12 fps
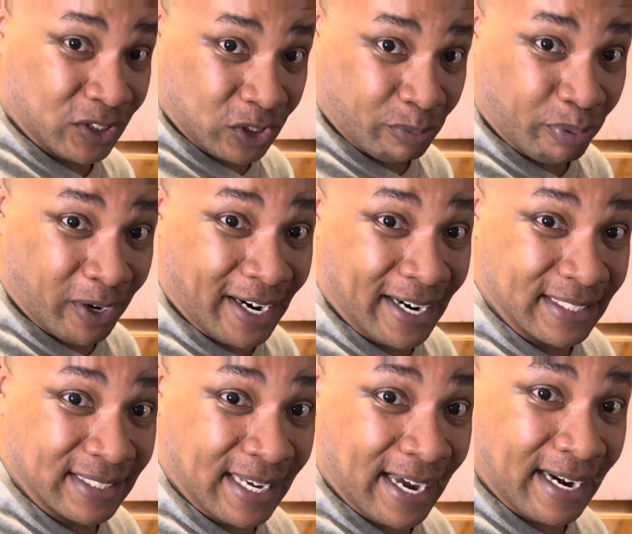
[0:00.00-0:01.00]
a surprise
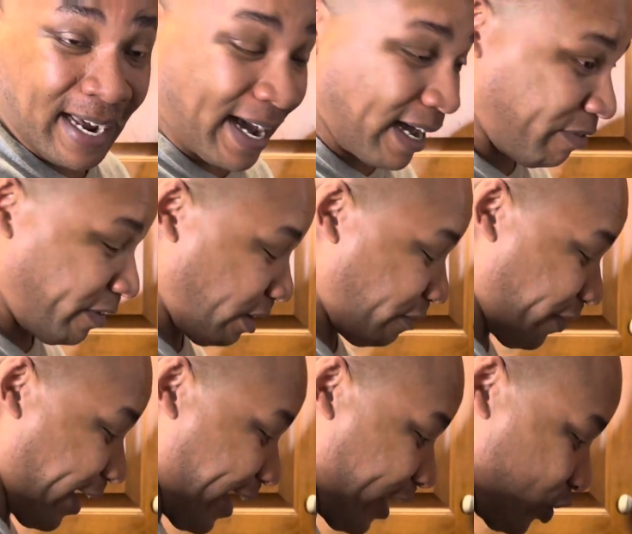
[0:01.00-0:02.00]
that I have
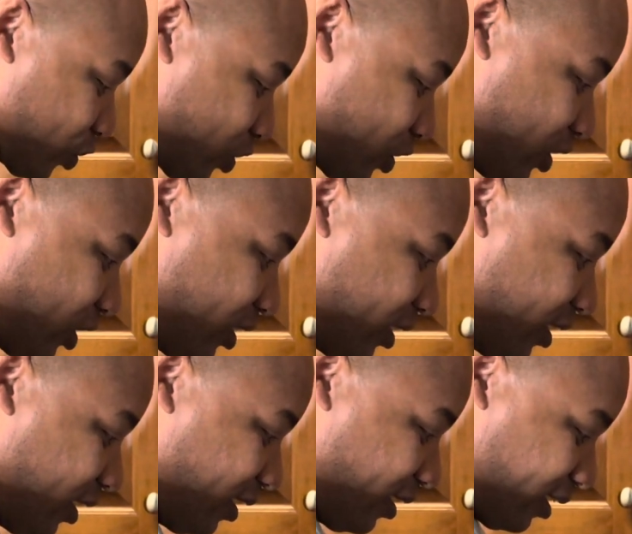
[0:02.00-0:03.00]
actually
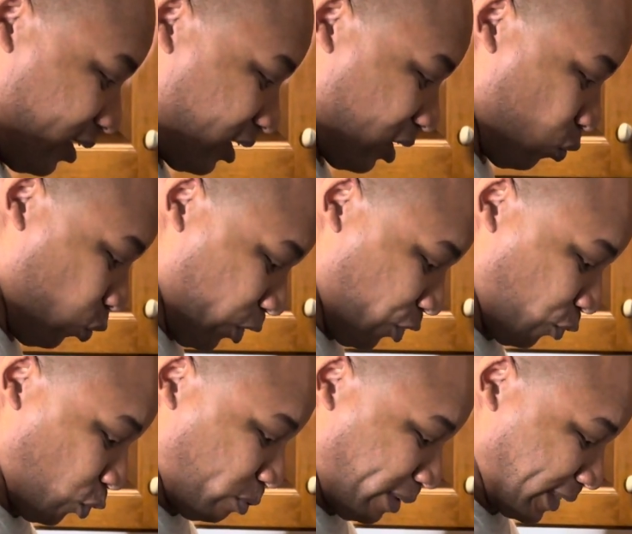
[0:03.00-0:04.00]
went
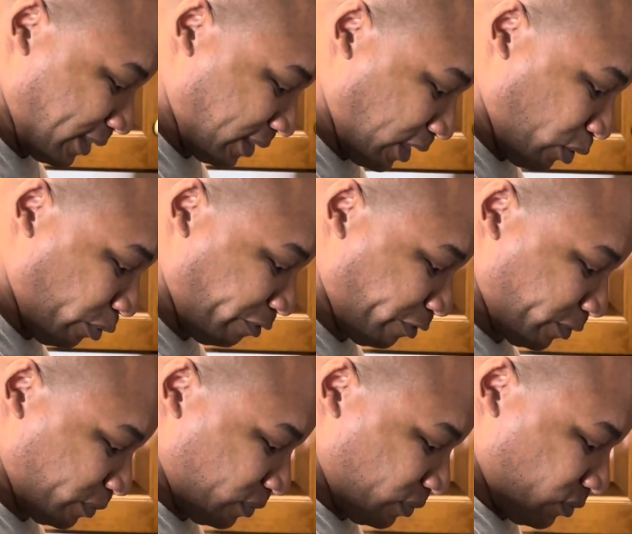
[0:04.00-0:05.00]
through myself.
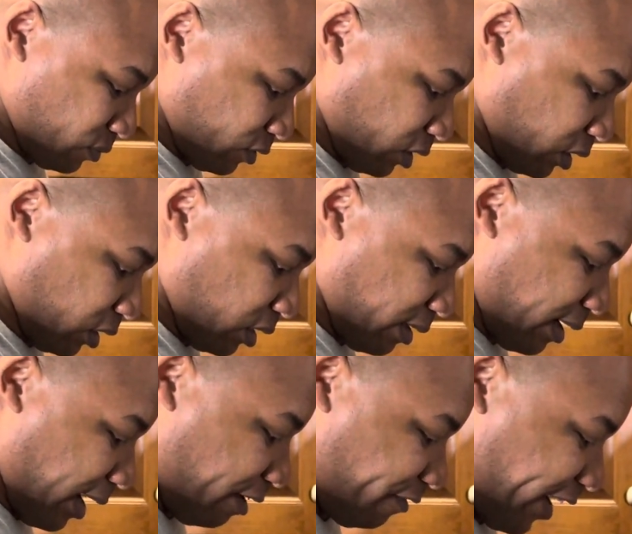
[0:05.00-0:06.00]

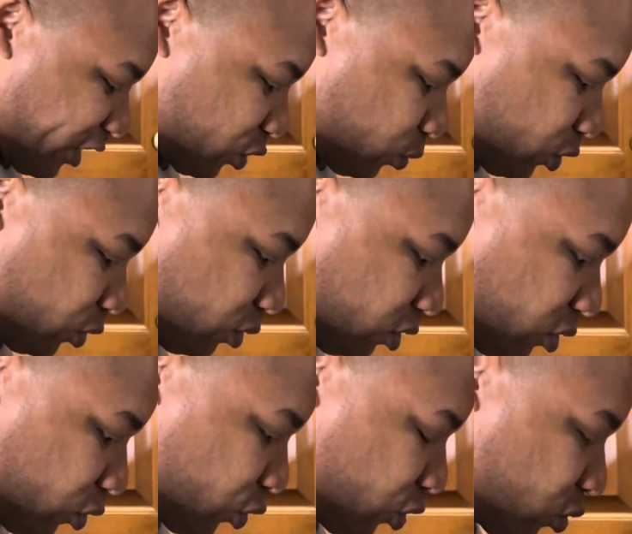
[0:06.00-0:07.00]
I've actually went to a
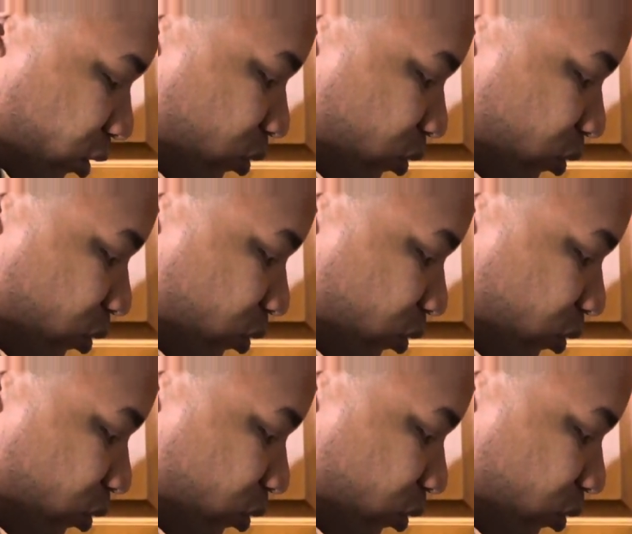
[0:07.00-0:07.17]
grocery store at